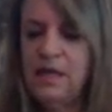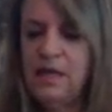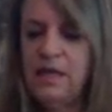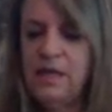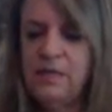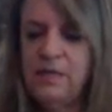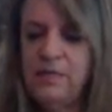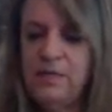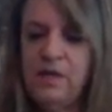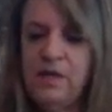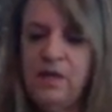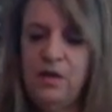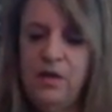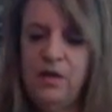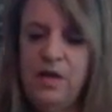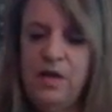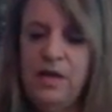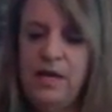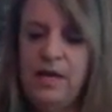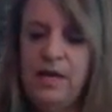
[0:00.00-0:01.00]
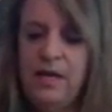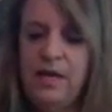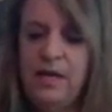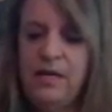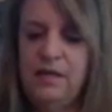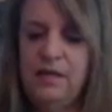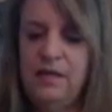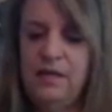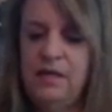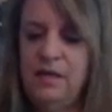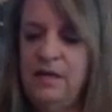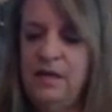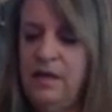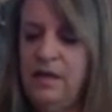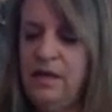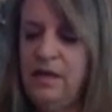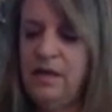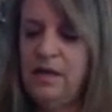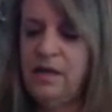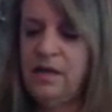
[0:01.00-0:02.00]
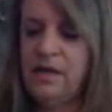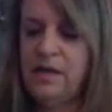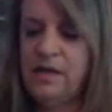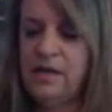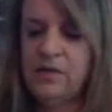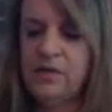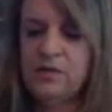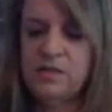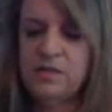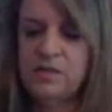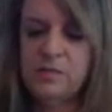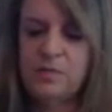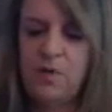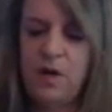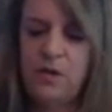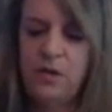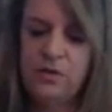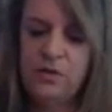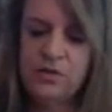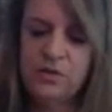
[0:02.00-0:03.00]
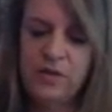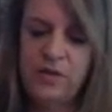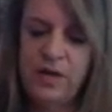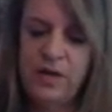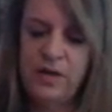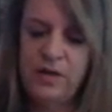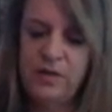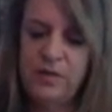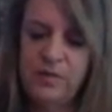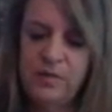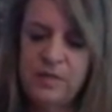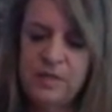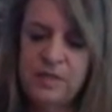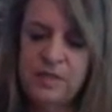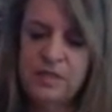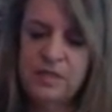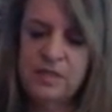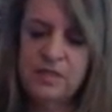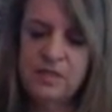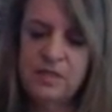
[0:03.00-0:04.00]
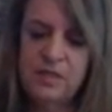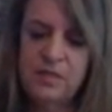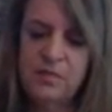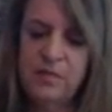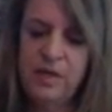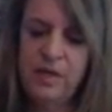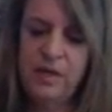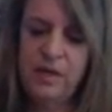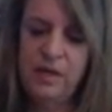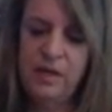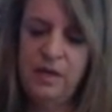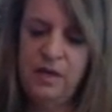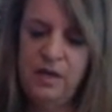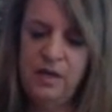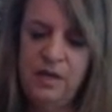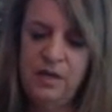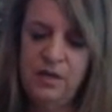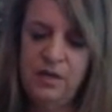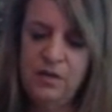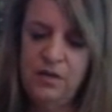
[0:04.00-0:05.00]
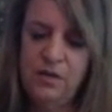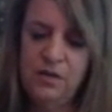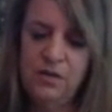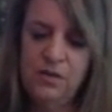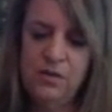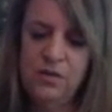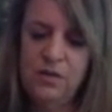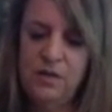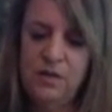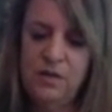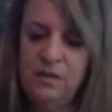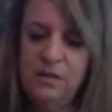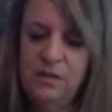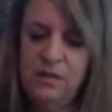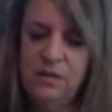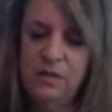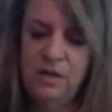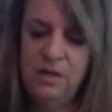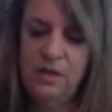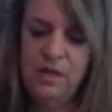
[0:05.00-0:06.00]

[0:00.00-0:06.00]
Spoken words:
and I'm going to go ahead and cut out a smaller triangle because this is going to be a younger girl.